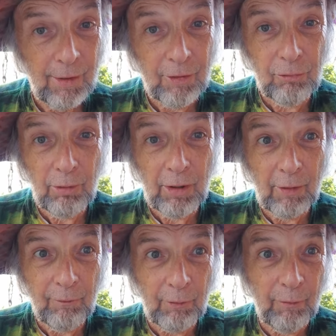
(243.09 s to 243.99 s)
This went
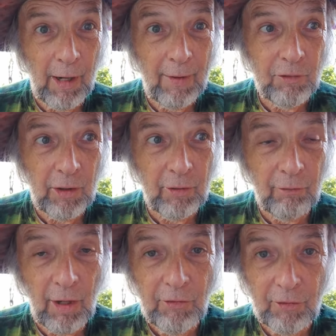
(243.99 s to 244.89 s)
on for five
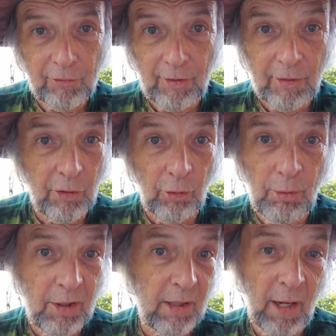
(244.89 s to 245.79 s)
generations and
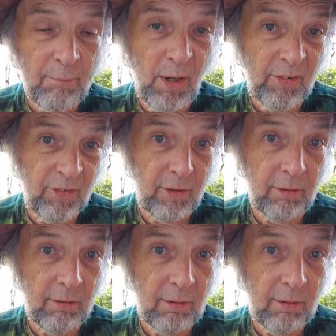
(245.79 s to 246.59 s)
nobody got busted.